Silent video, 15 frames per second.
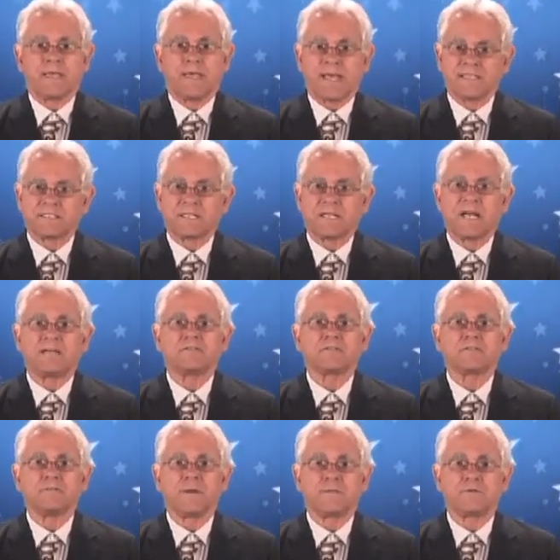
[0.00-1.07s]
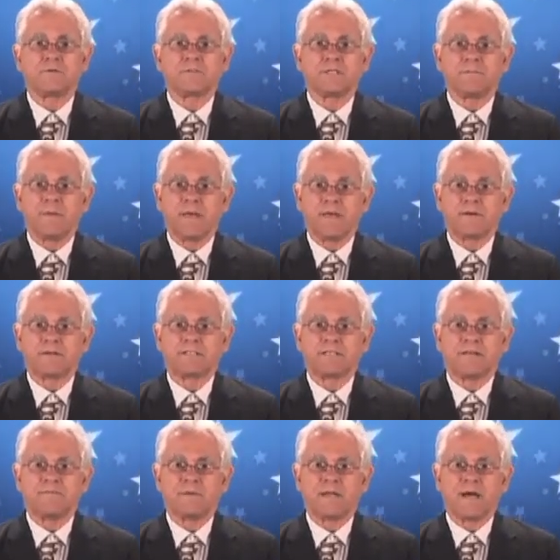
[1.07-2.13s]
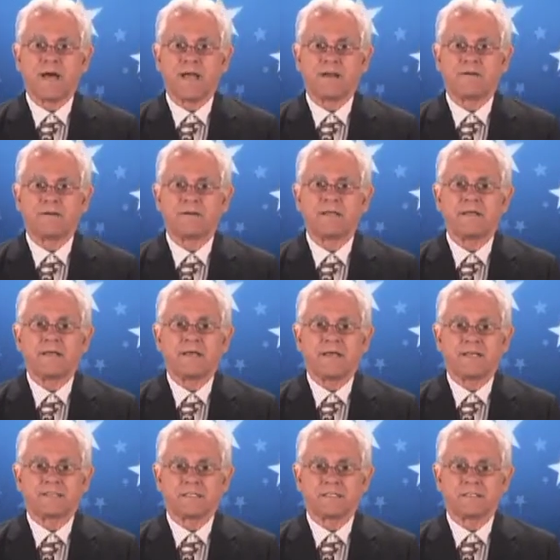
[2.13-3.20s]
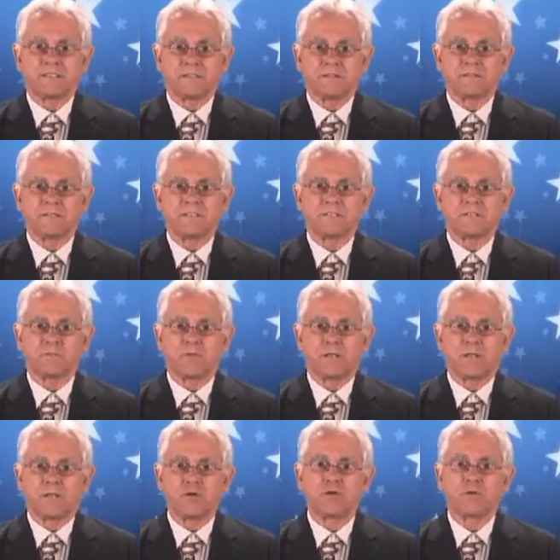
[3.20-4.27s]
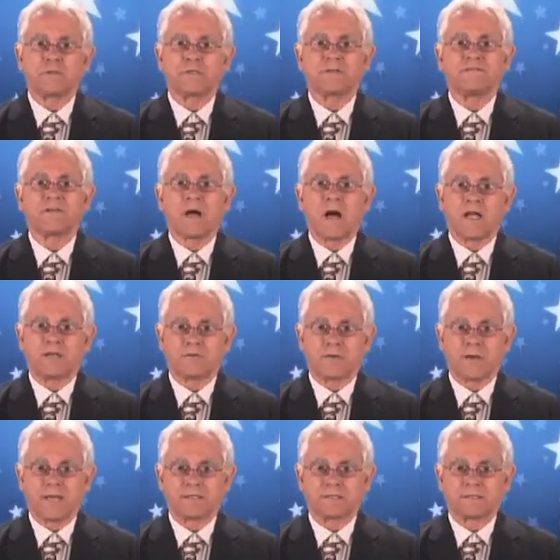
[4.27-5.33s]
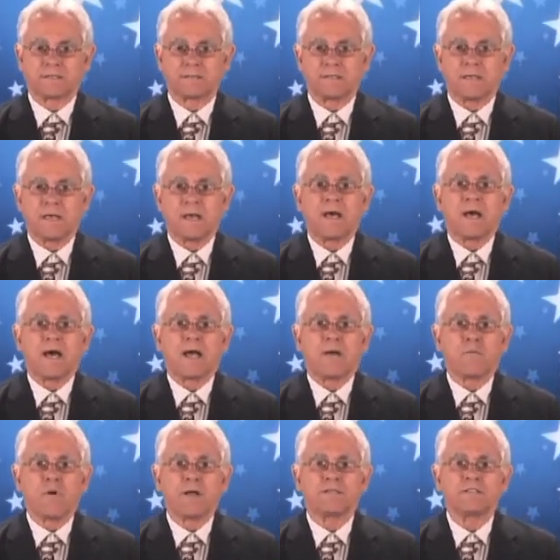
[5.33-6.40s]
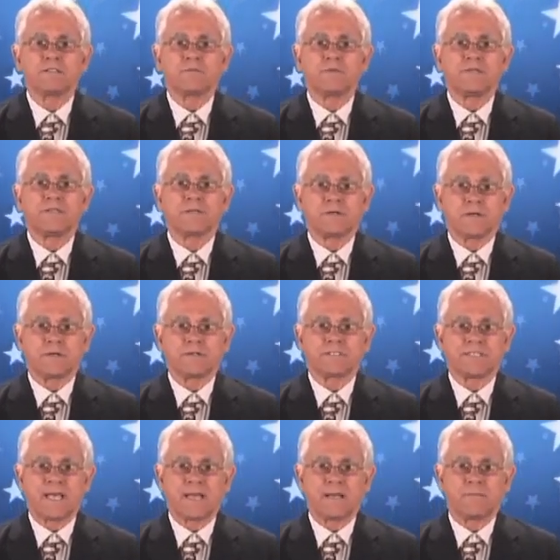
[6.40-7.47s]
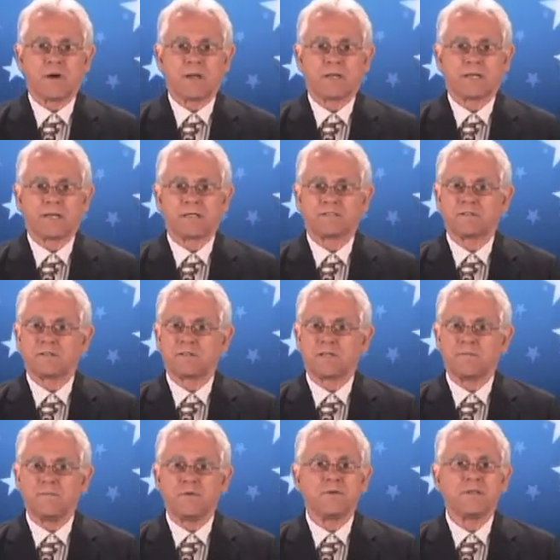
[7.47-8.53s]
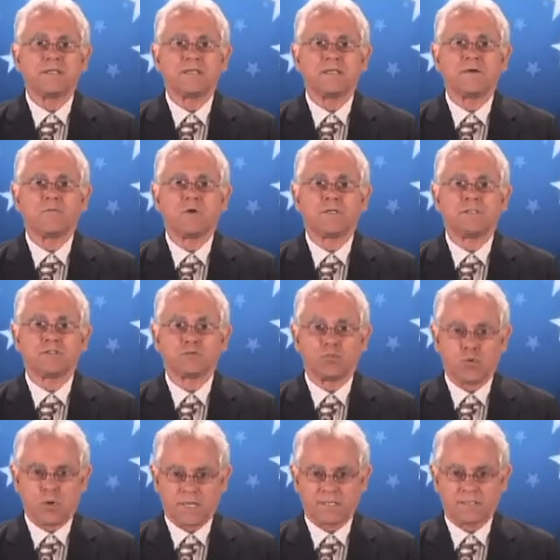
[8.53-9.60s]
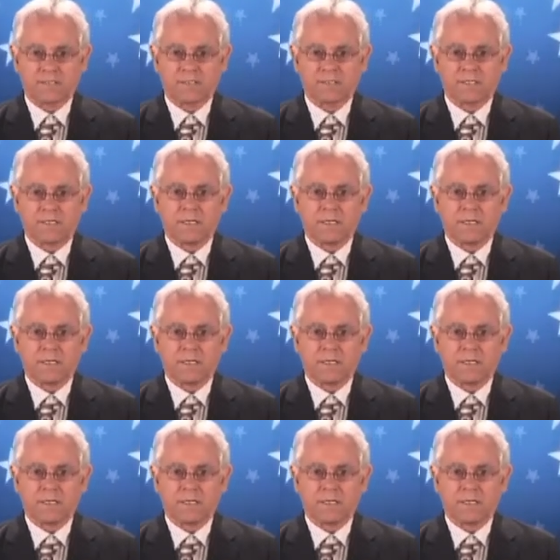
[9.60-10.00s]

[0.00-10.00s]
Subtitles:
Ex-council members and mayors have been hired as consultants with lucrative contracts. I want to return Santa Monica to the community it once was.